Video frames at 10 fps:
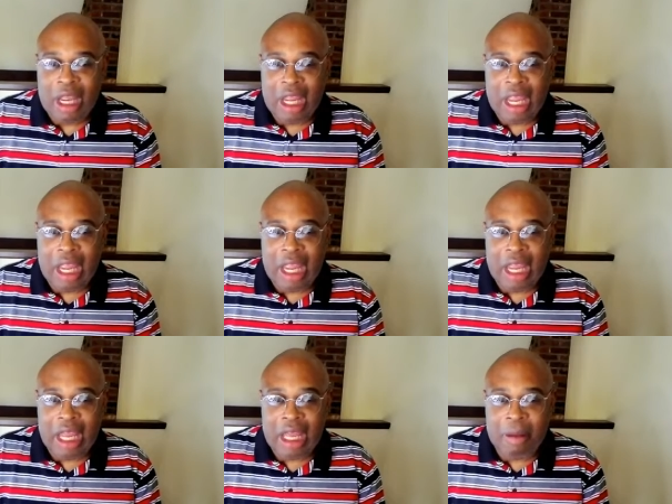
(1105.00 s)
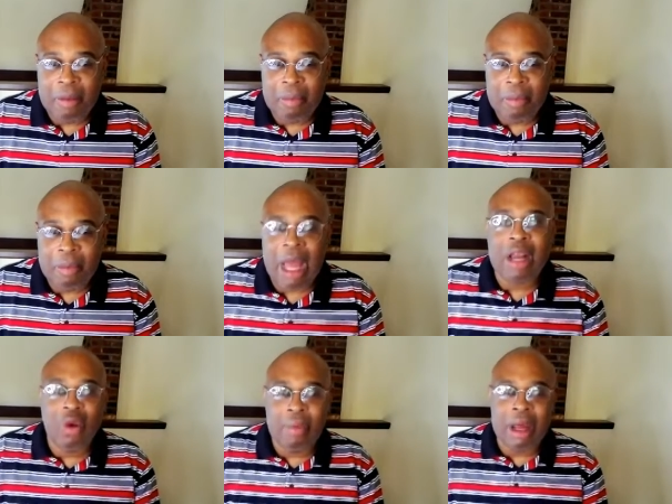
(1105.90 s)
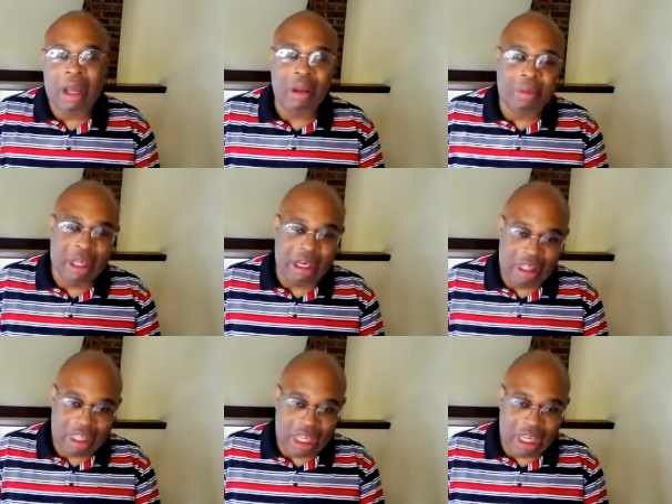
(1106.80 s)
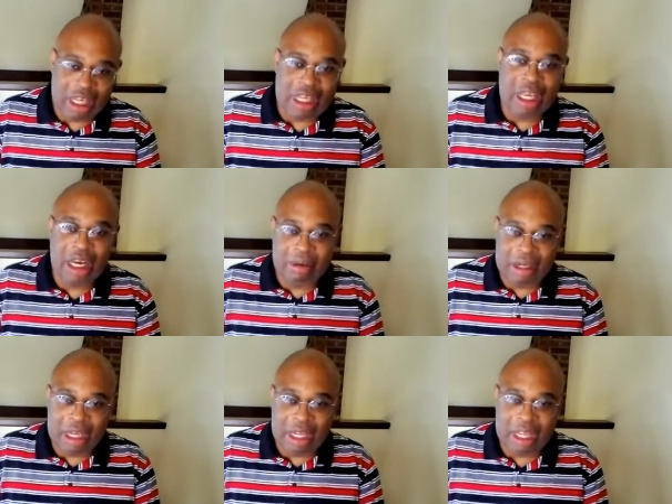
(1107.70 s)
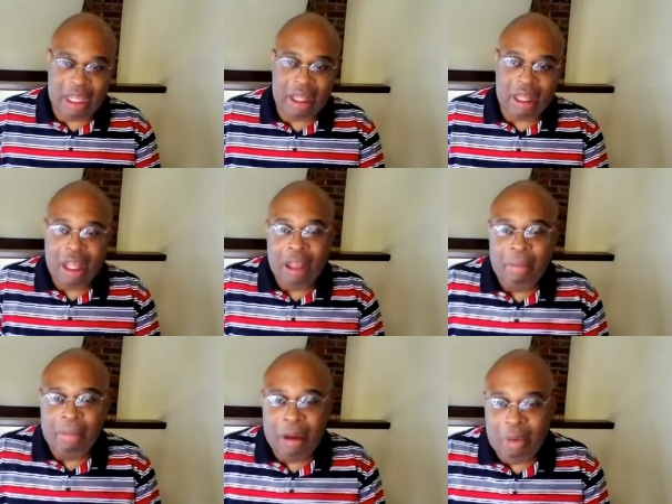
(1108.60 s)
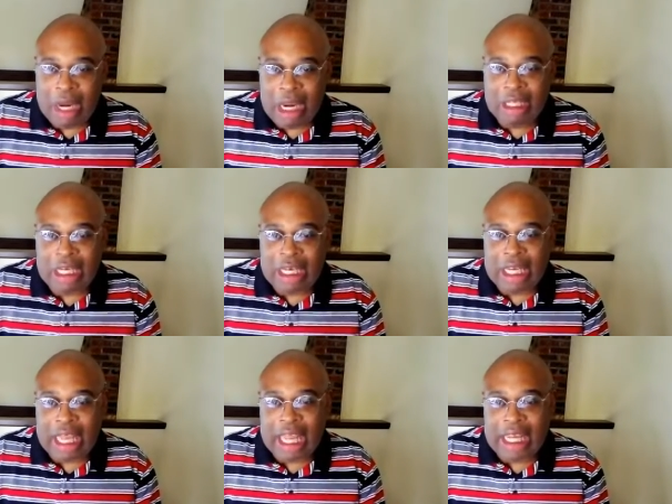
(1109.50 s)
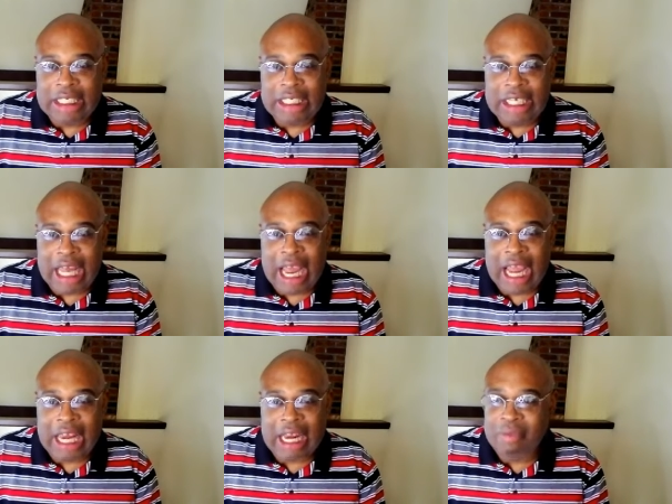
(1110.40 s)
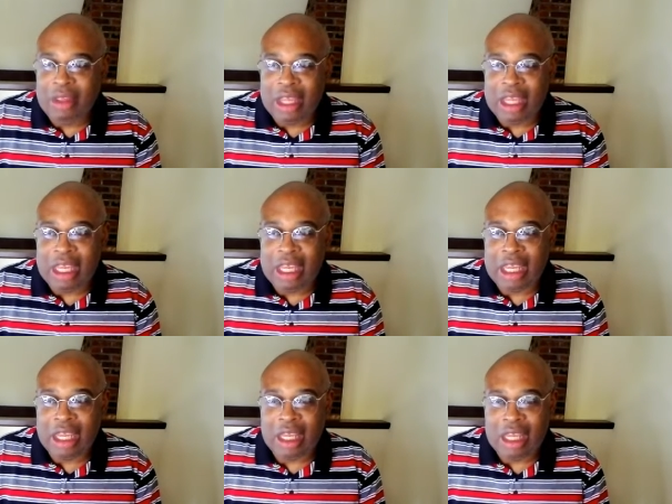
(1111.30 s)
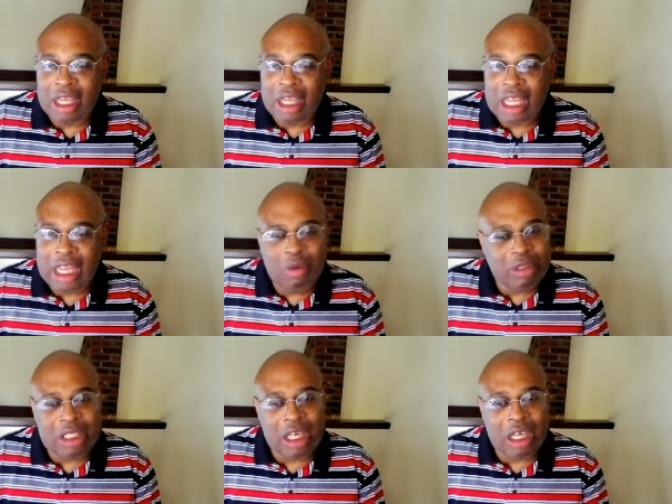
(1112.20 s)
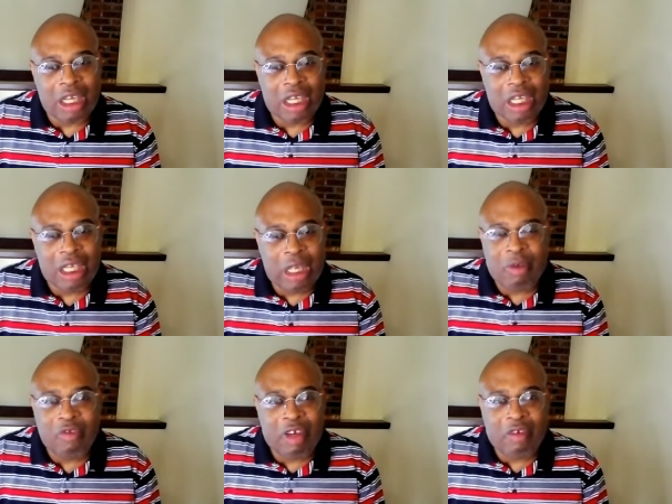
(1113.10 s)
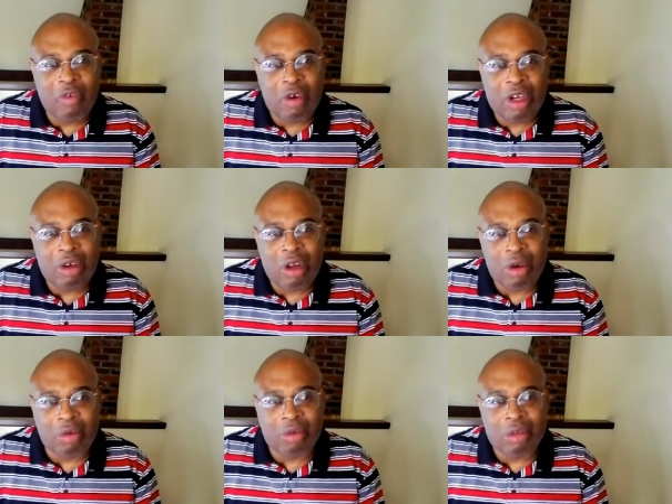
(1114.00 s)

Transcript: And I knew about him getting sick and everything, but when I looked at the age he died, I'm thinking he was young. He was fifty-four years old.